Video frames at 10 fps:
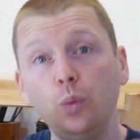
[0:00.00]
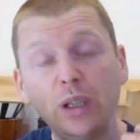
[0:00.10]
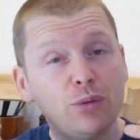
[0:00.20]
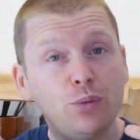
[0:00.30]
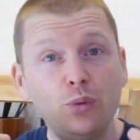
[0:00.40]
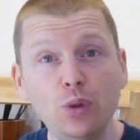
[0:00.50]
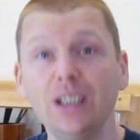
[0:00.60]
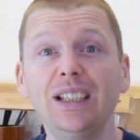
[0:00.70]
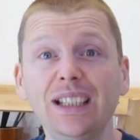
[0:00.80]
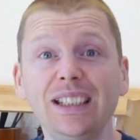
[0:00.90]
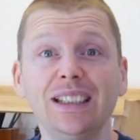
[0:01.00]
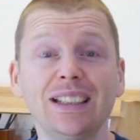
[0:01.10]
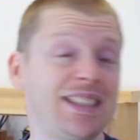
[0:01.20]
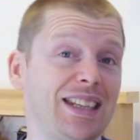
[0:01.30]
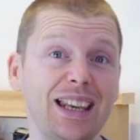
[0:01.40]
We're really
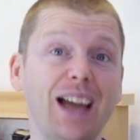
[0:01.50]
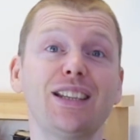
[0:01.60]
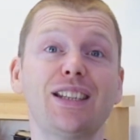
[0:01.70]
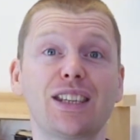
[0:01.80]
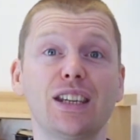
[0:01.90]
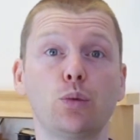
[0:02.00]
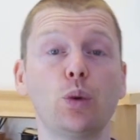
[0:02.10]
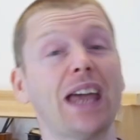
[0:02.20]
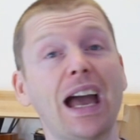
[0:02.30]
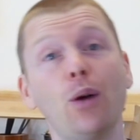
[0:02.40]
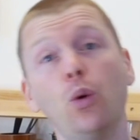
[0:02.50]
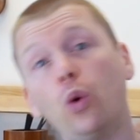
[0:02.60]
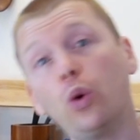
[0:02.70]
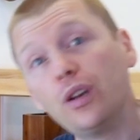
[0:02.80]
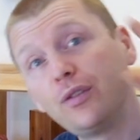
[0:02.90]
delighted with how
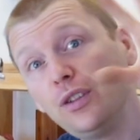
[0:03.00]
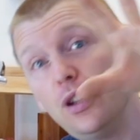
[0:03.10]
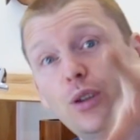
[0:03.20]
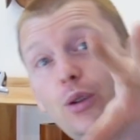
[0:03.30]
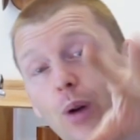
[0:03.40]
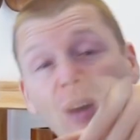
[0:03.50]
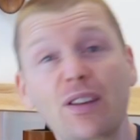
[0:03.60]
all of you have